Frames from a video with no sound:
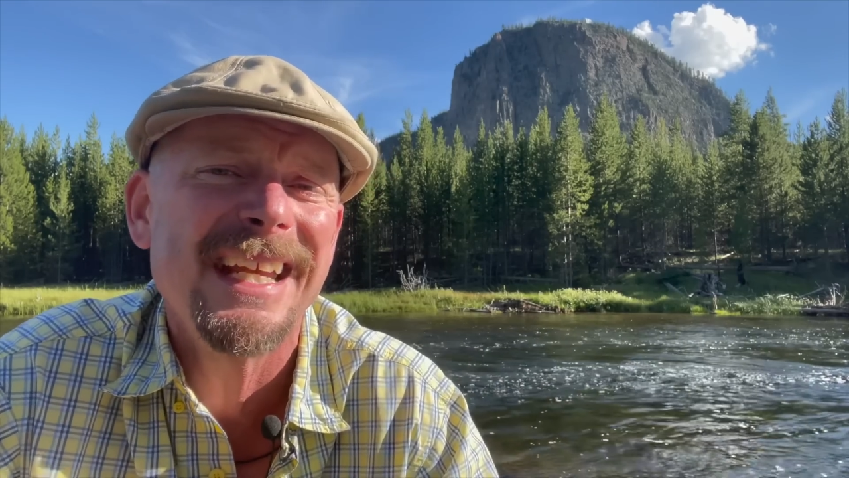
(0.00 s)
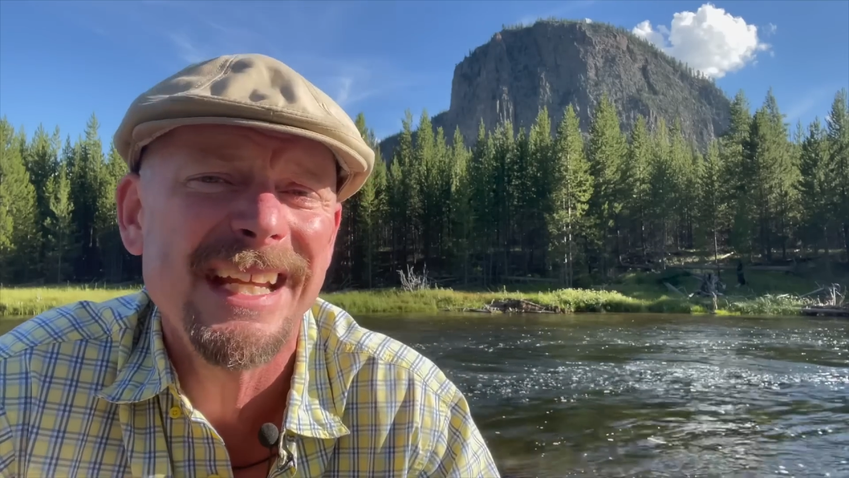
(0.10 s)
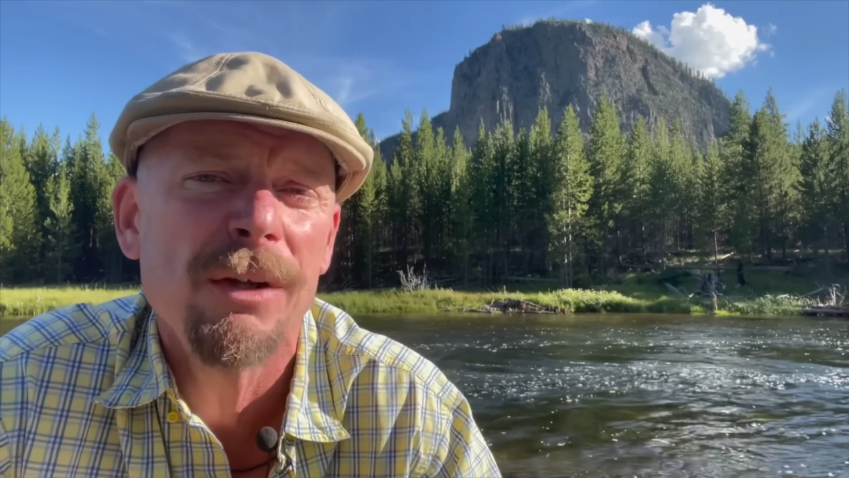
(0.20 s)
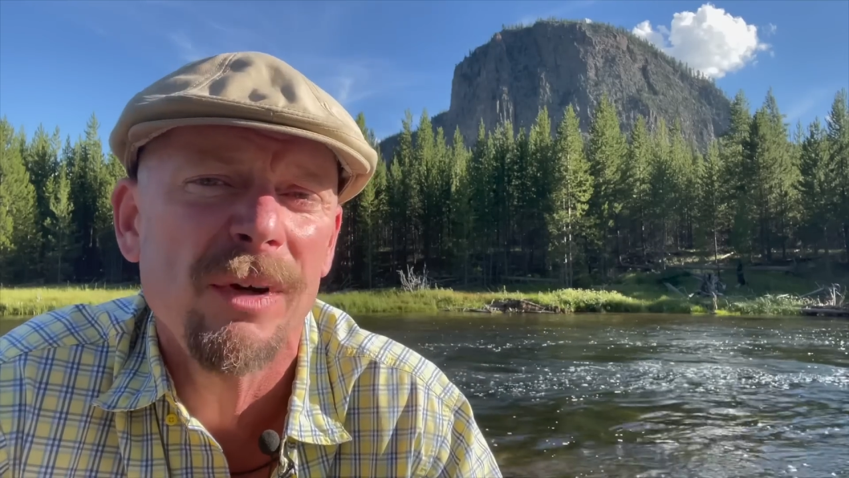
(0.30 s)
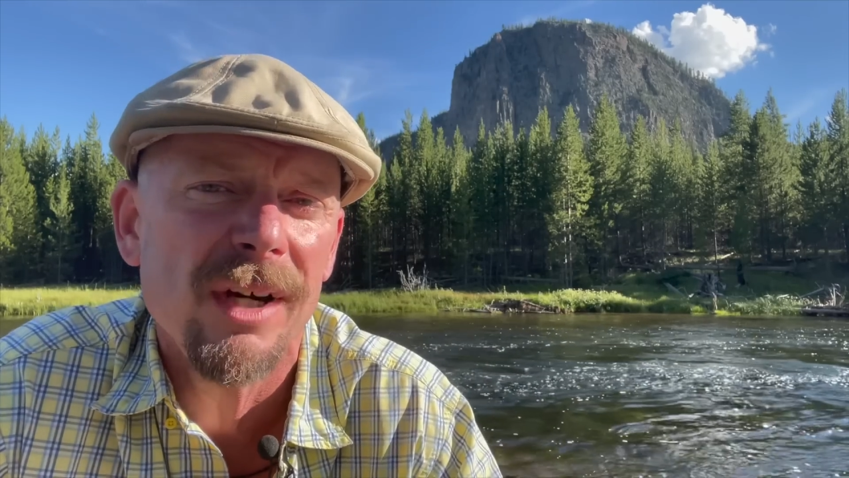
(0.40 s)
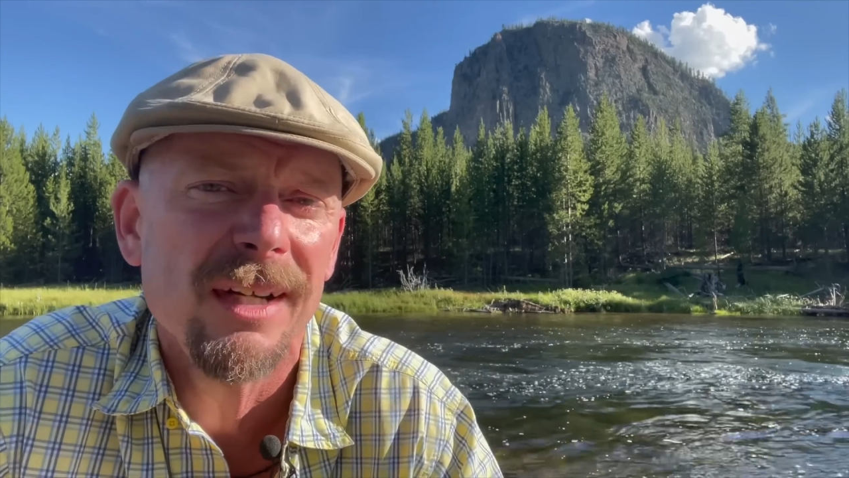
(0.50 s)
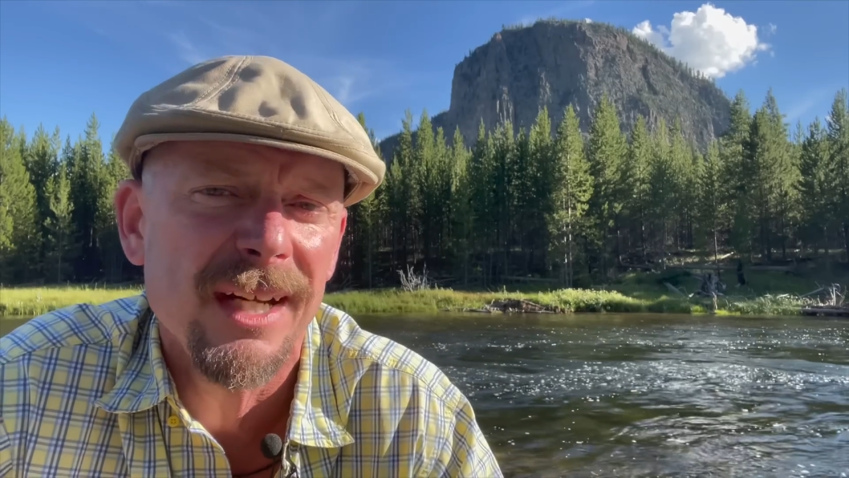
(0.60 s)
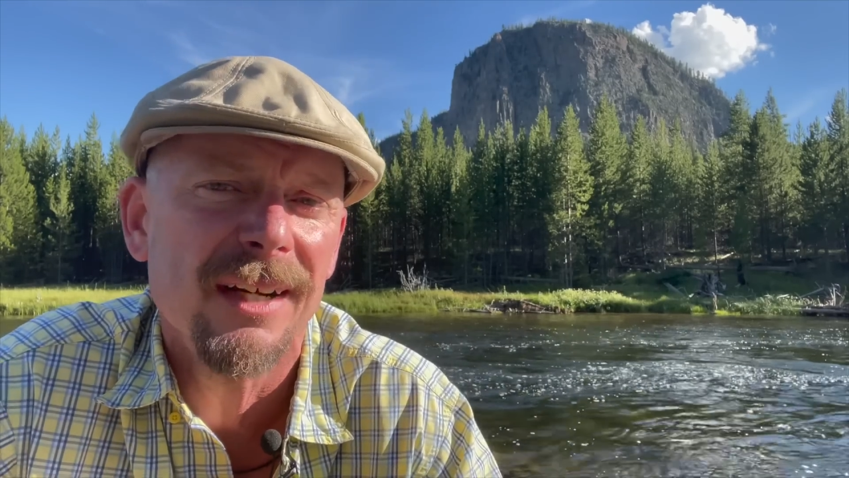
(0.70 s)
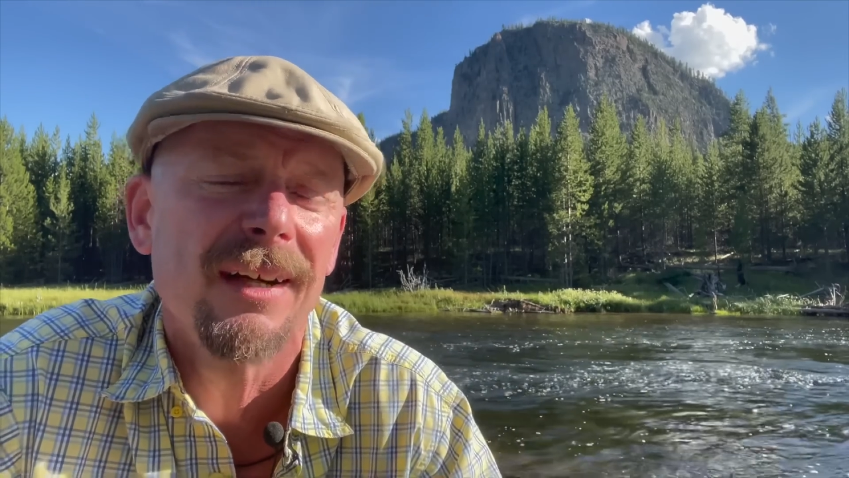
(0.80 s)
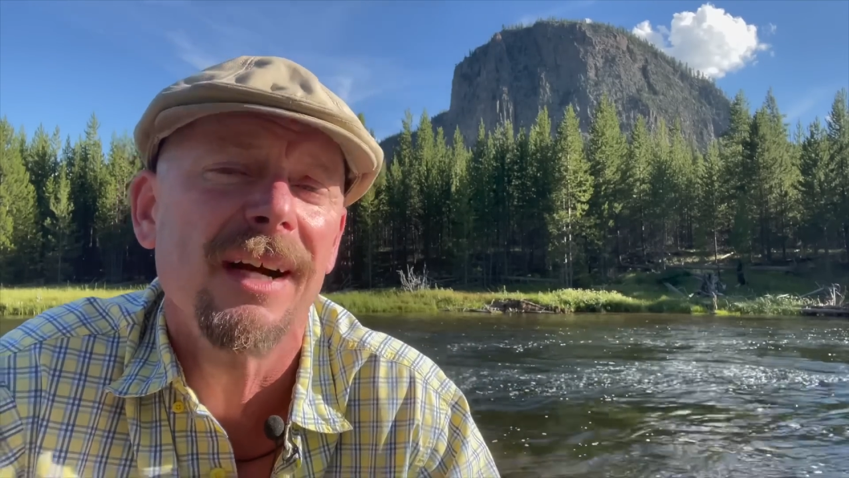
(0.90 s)
anywhere
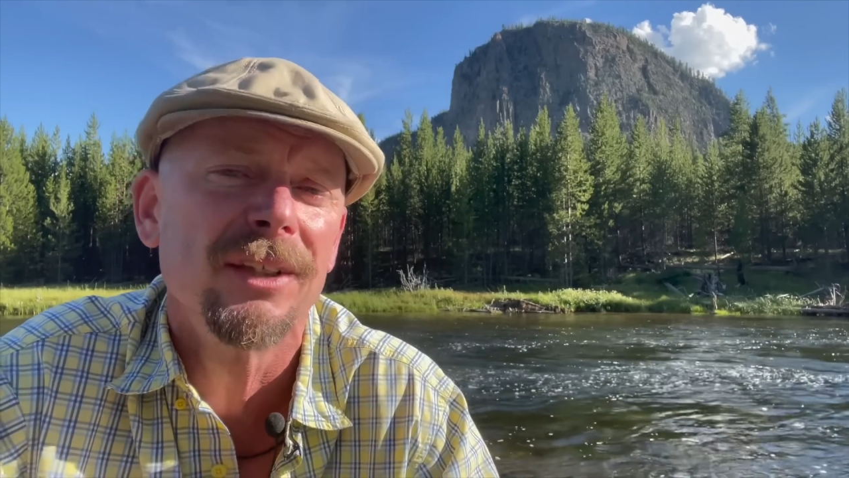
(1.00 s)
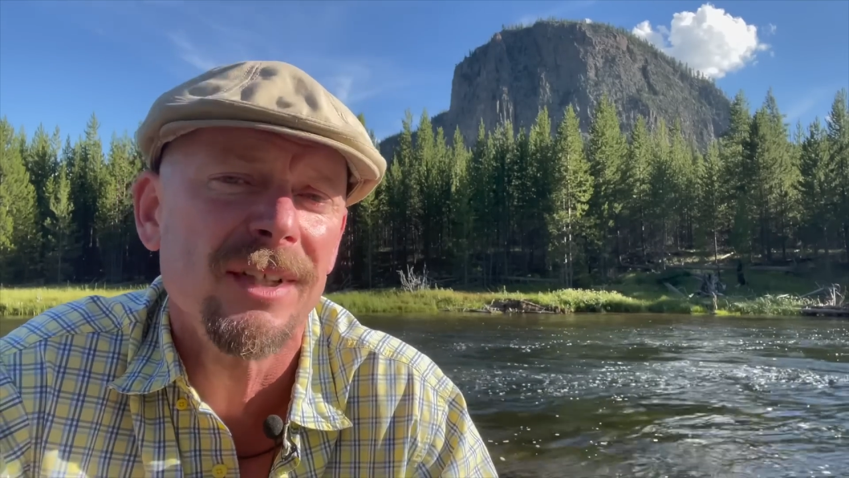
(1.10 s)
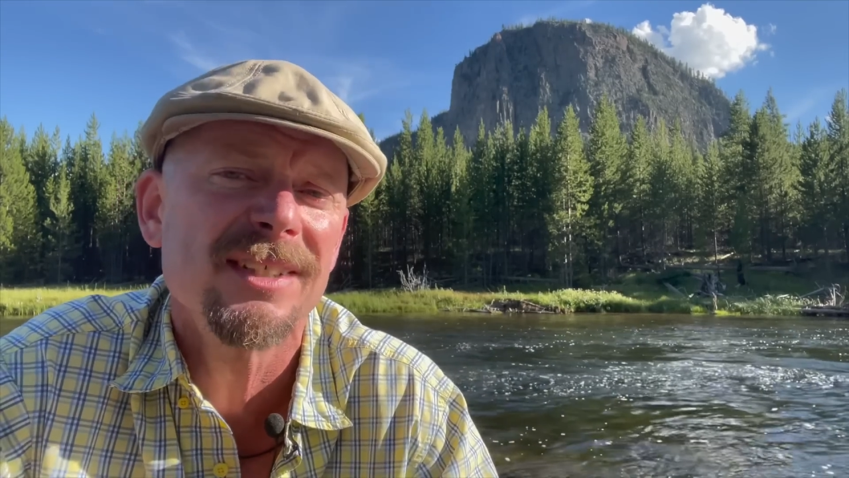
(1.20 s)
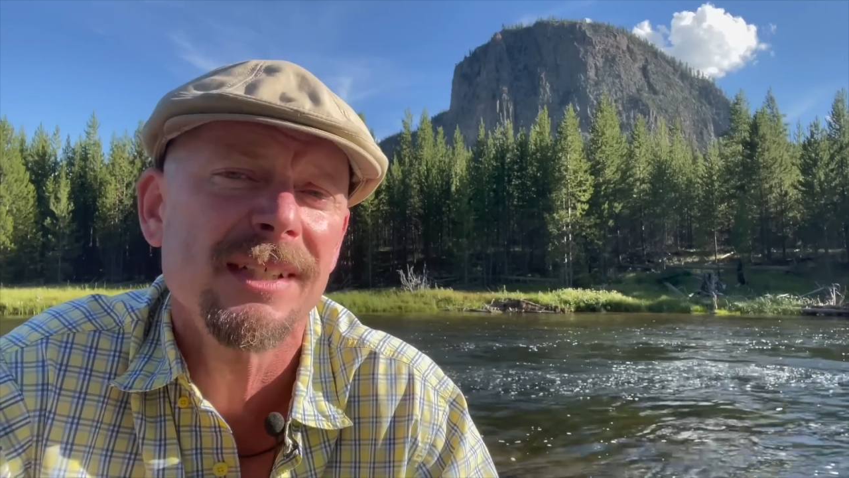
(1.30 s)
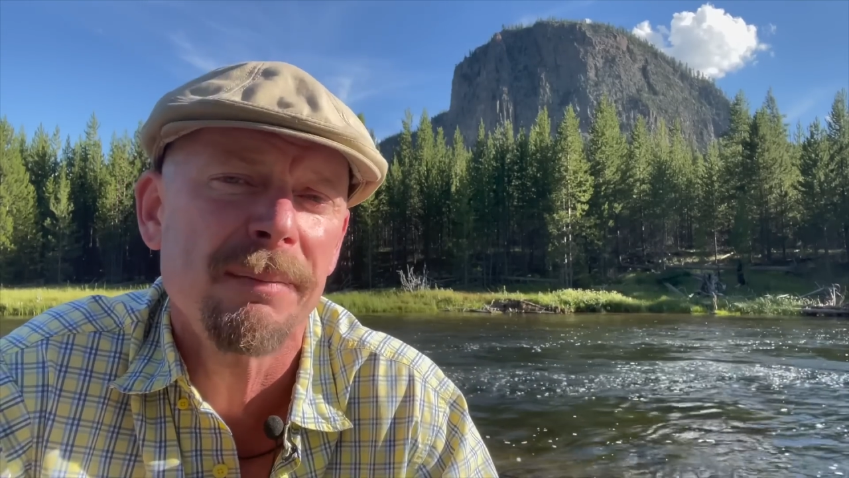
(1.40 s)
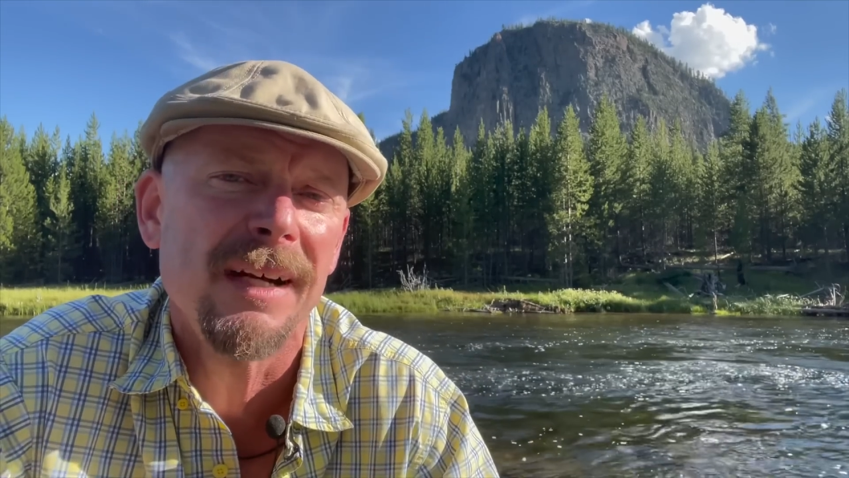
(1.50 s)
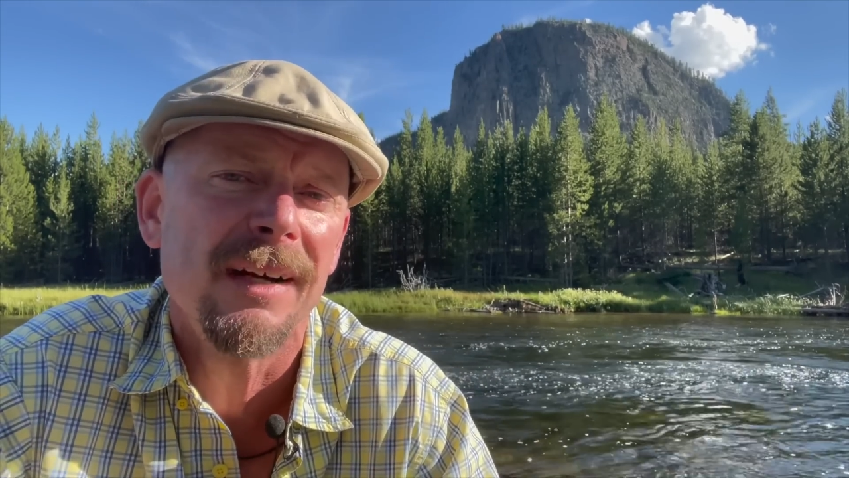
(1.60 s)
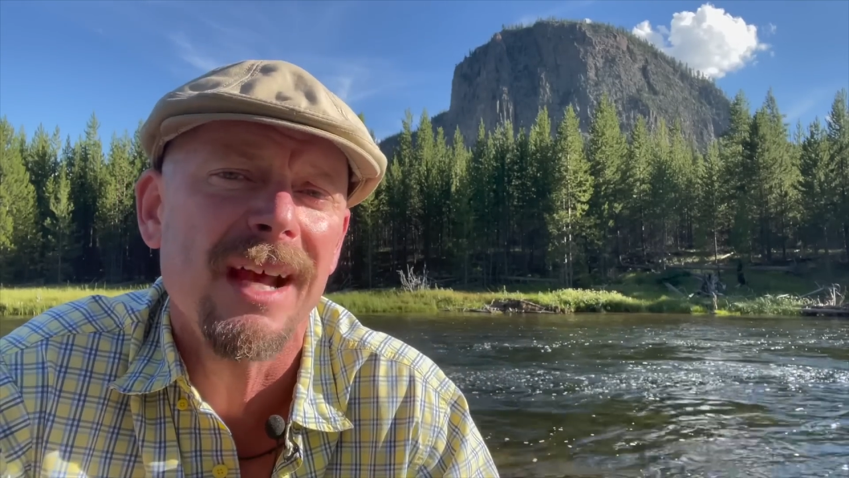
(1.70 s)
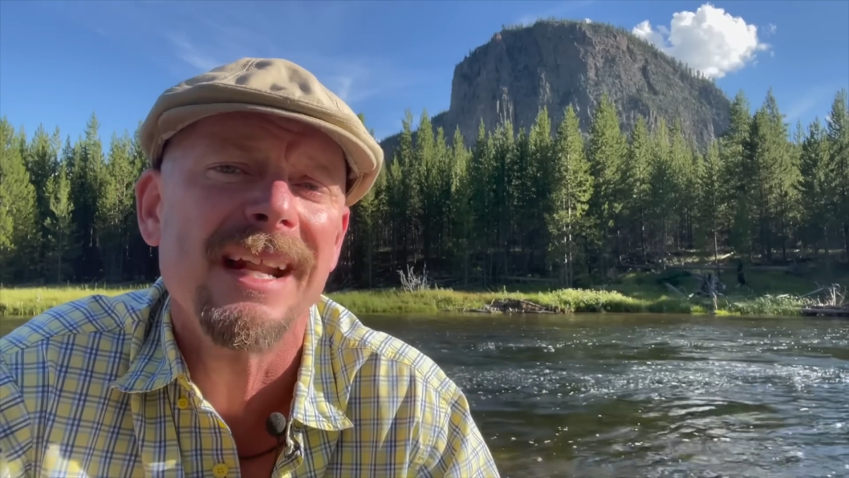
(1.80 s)
near a grizzly bear